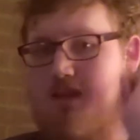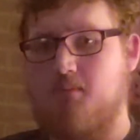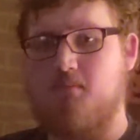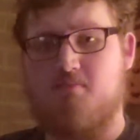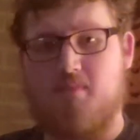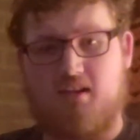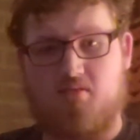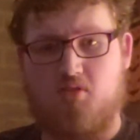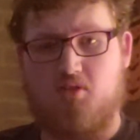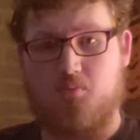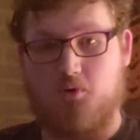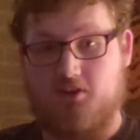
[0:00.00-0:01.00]
name is Maximum
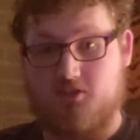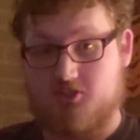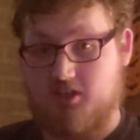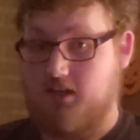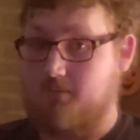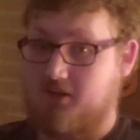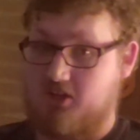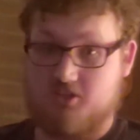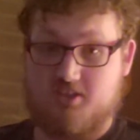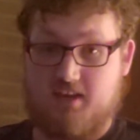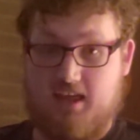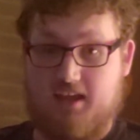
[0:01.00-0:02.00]
Spoilers, and I'm here
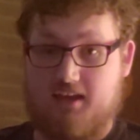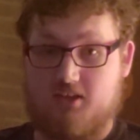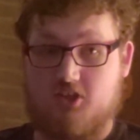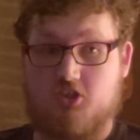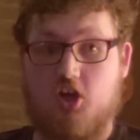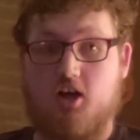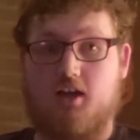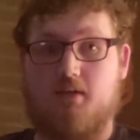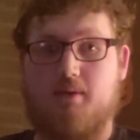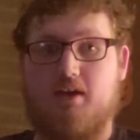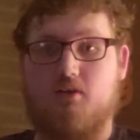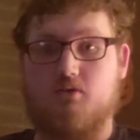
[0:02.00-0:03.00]
today to talk
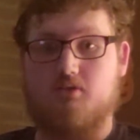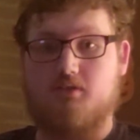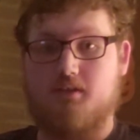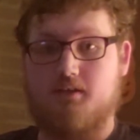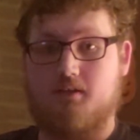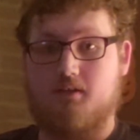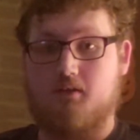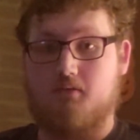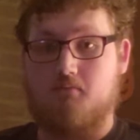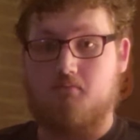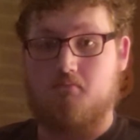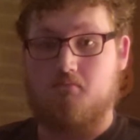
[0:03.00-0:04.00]
about,
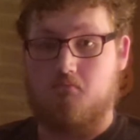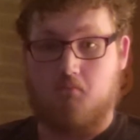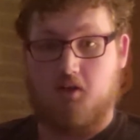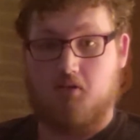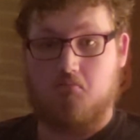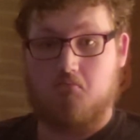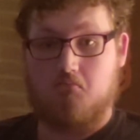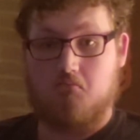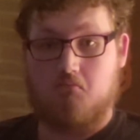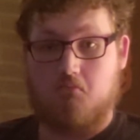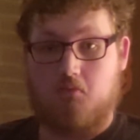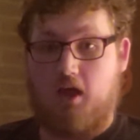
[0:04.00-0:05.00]
well,
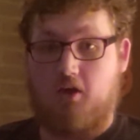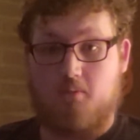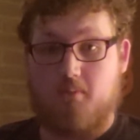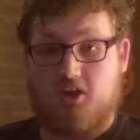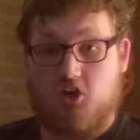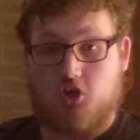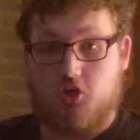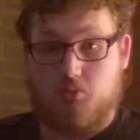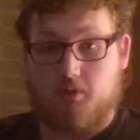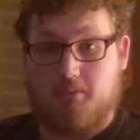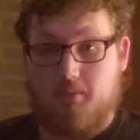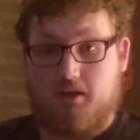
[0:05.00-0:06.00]
how to make a good
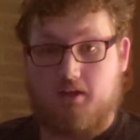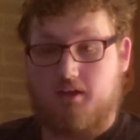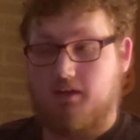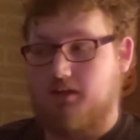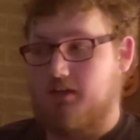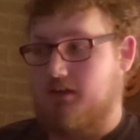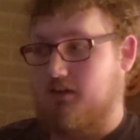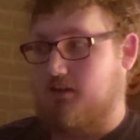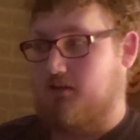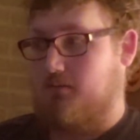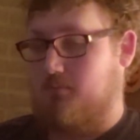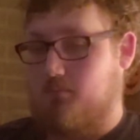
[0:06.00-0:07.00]
remake.
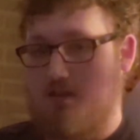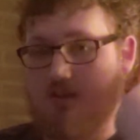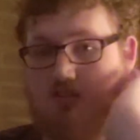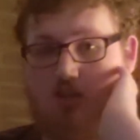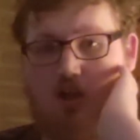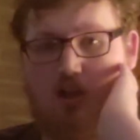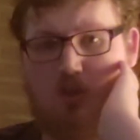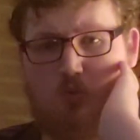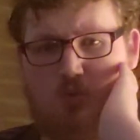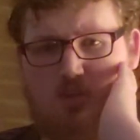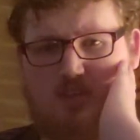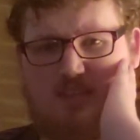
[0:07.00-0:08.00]
Because
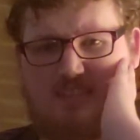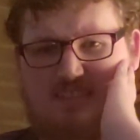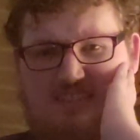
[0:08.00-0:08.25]
Hollywood